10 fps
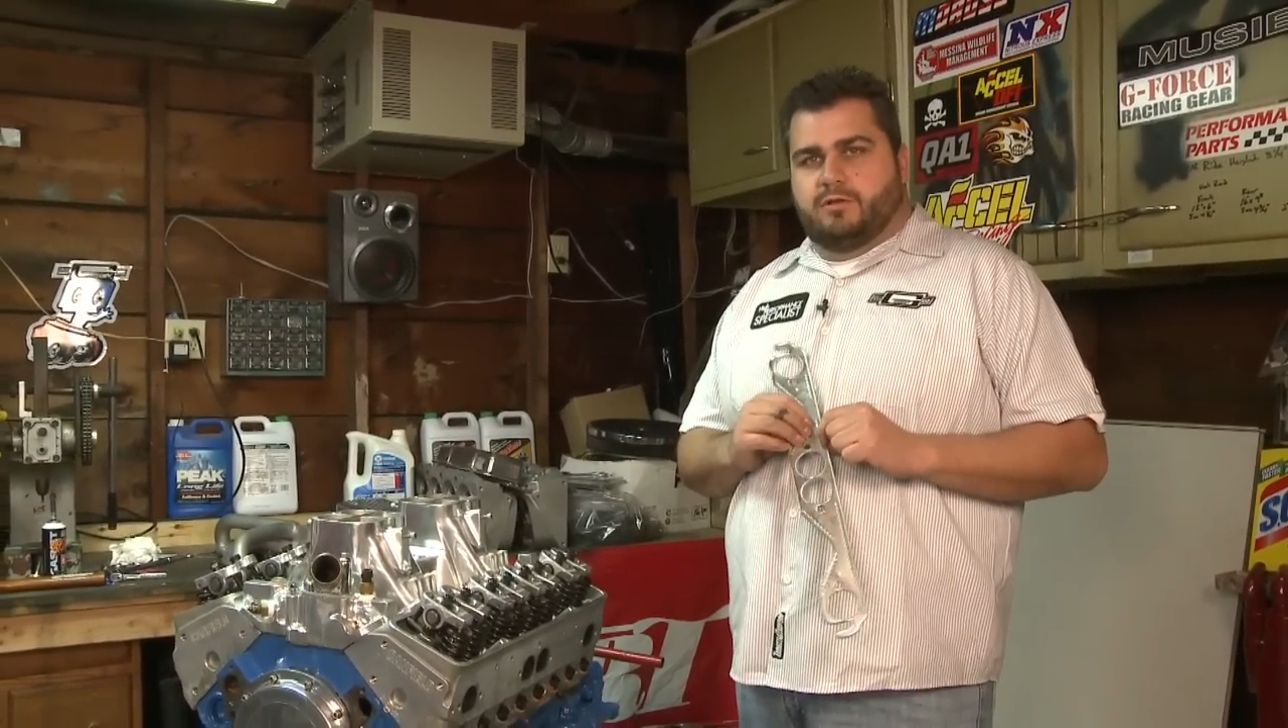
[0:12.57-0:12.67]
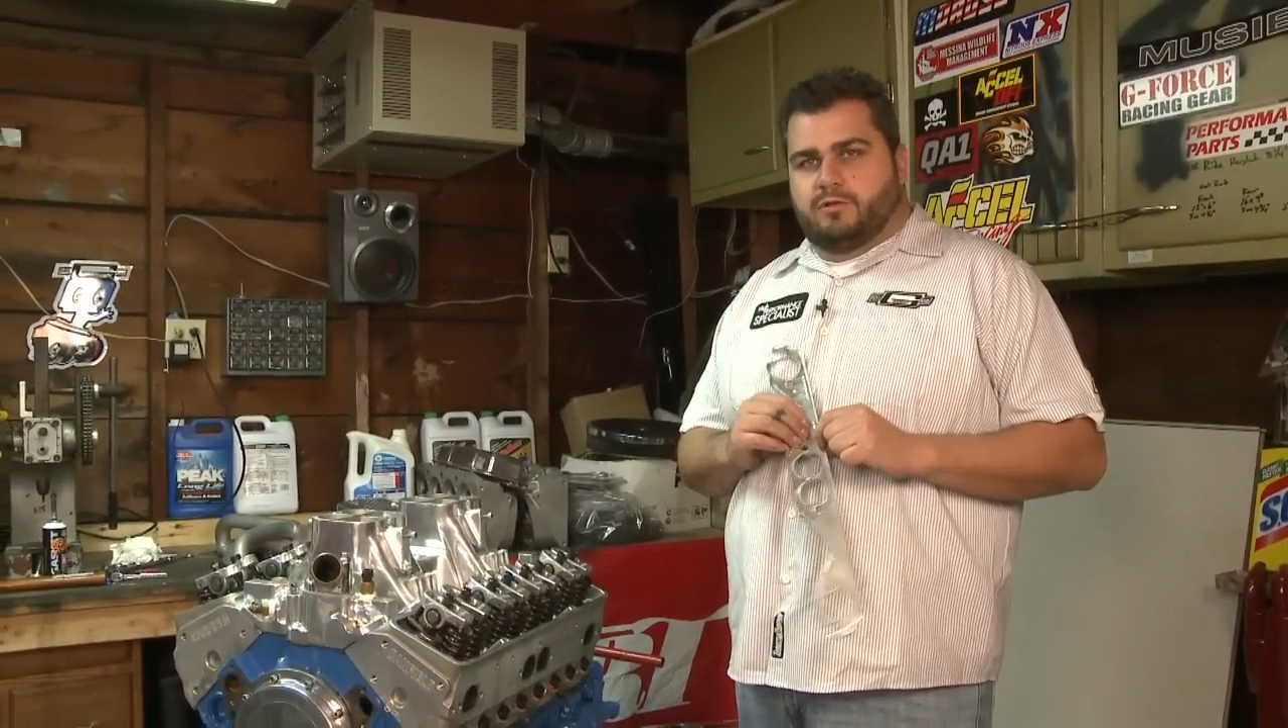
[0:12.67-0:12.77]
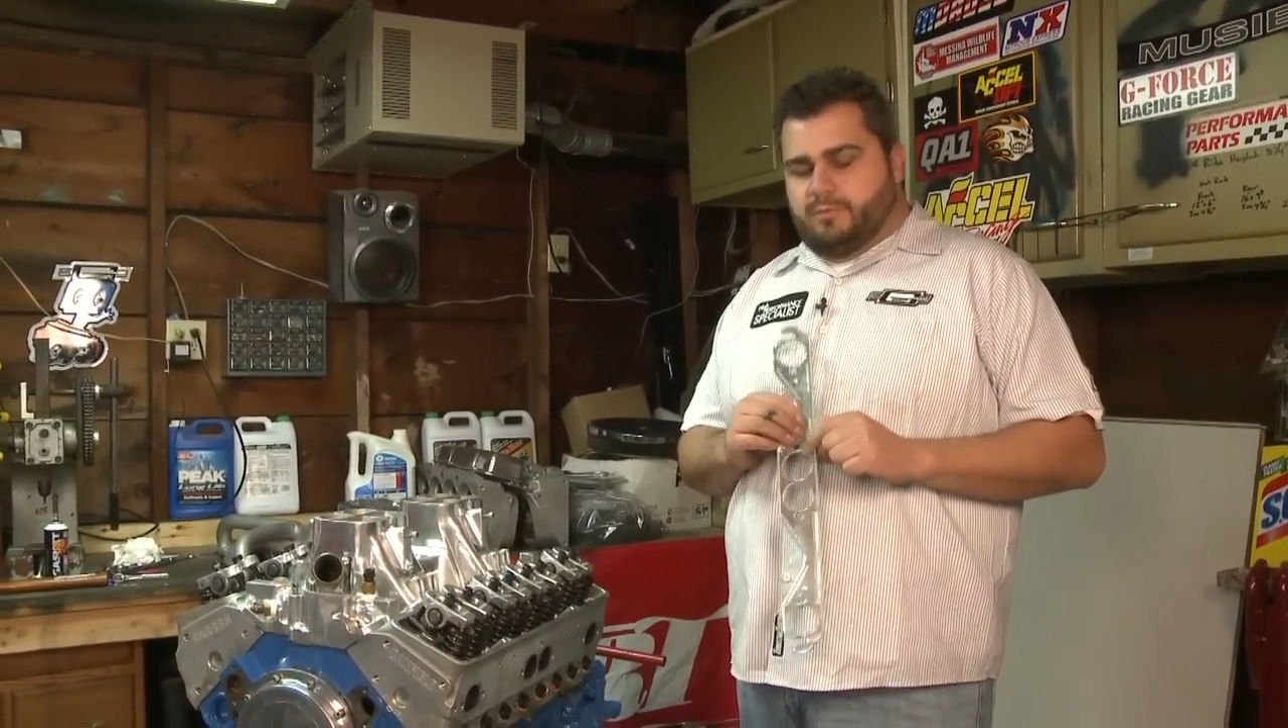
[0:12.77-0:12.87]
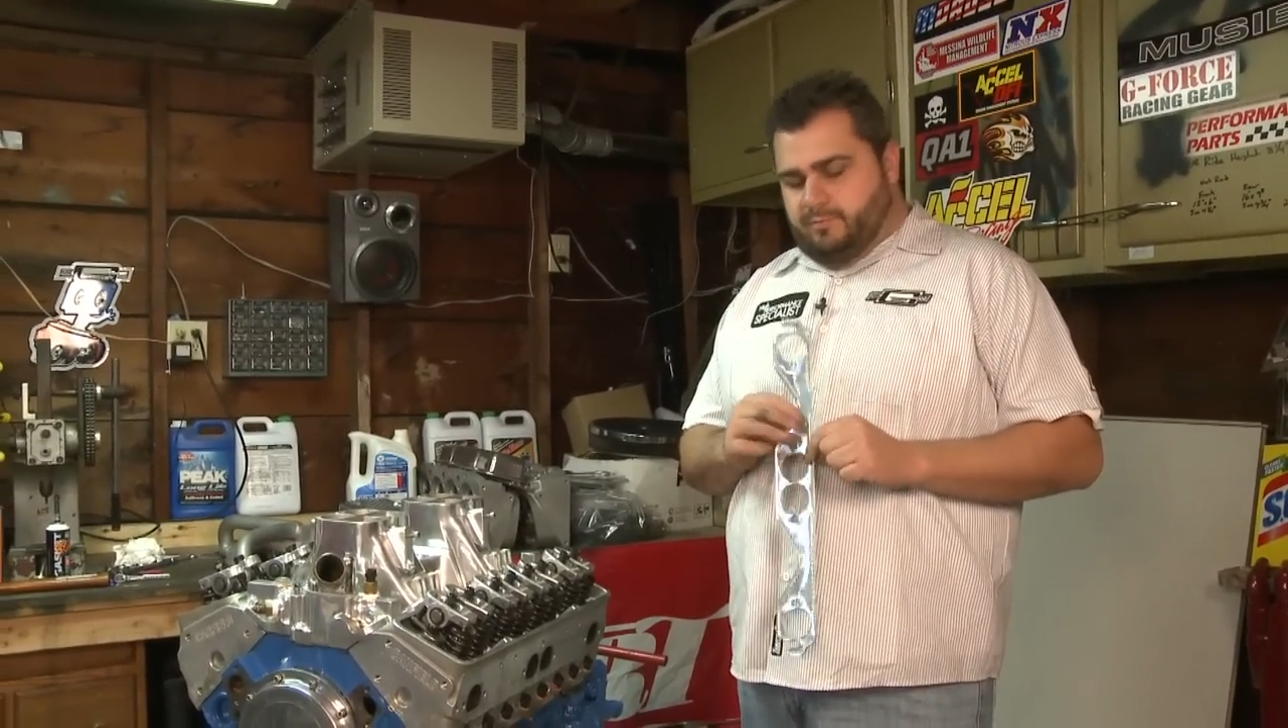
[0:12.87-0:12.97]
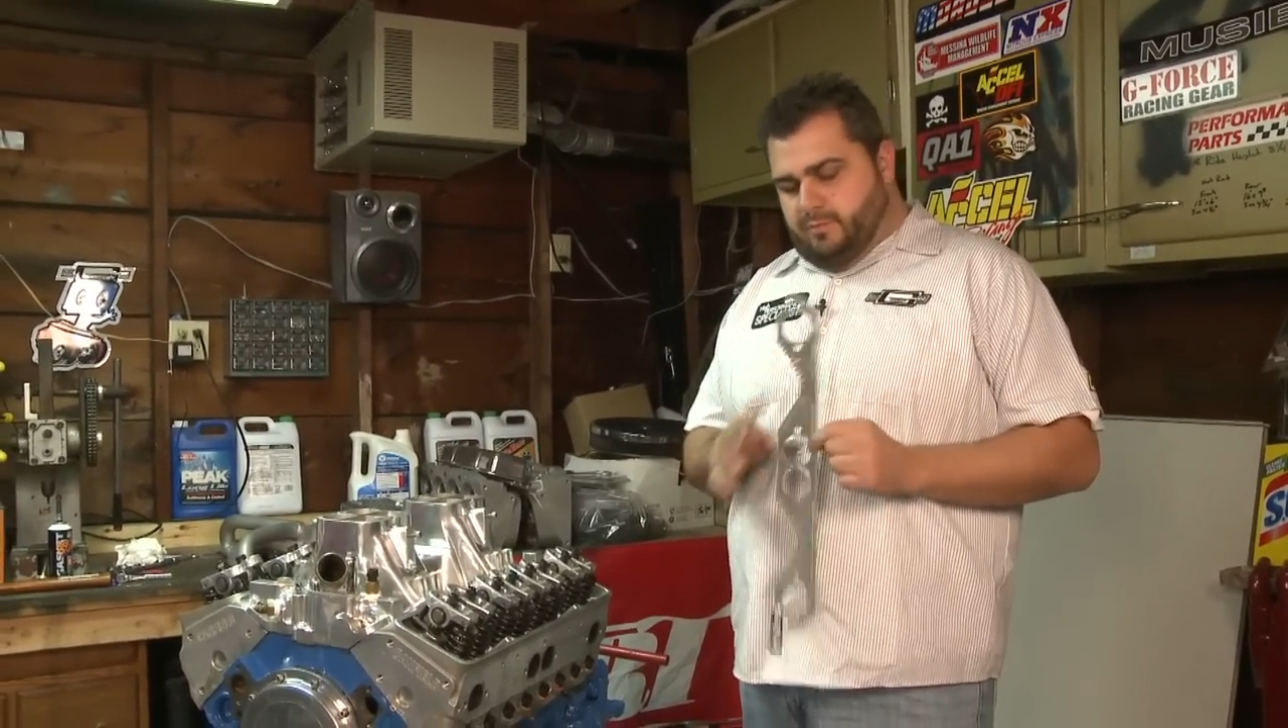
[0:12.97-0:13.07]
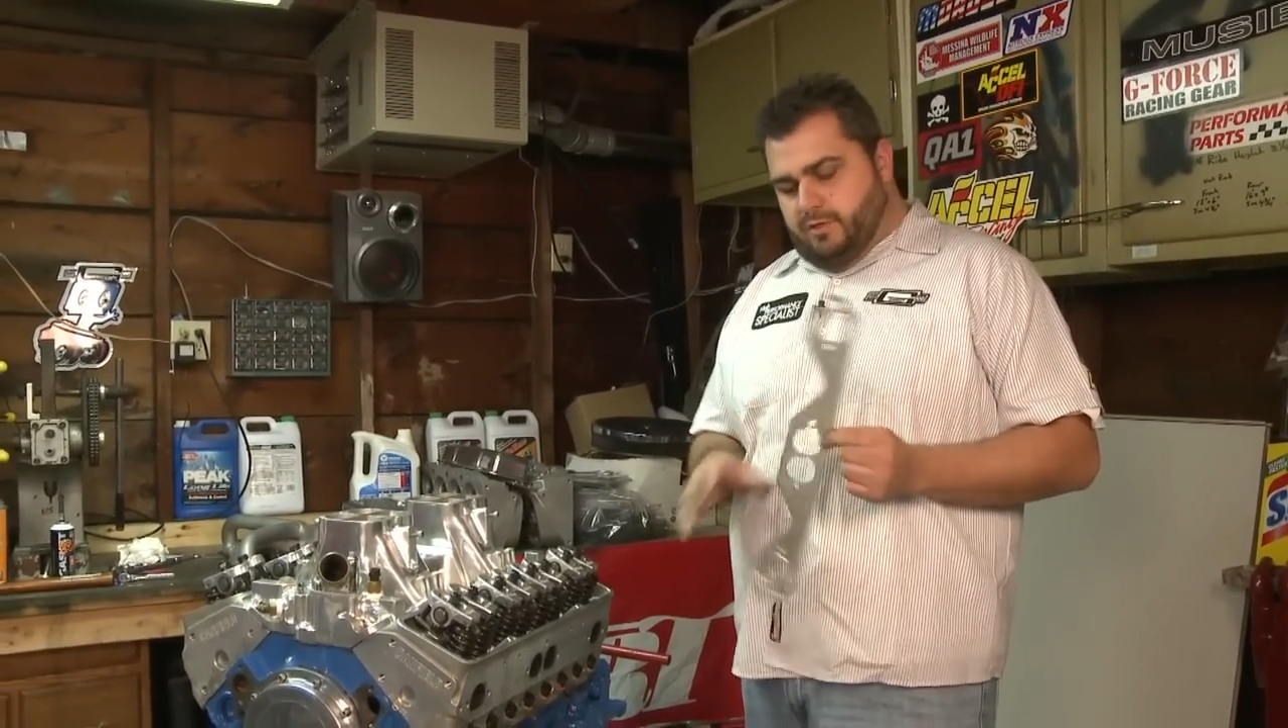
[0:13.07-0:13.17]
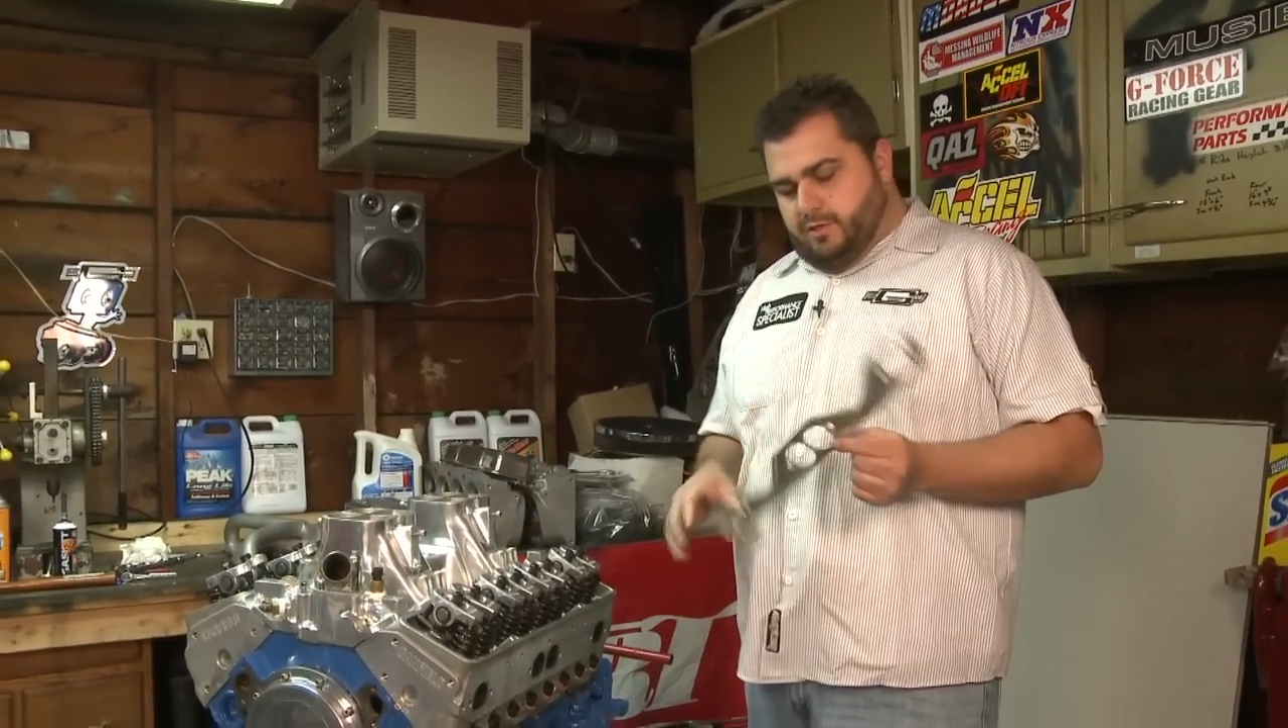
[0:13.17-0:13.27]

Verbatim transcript: aluminum,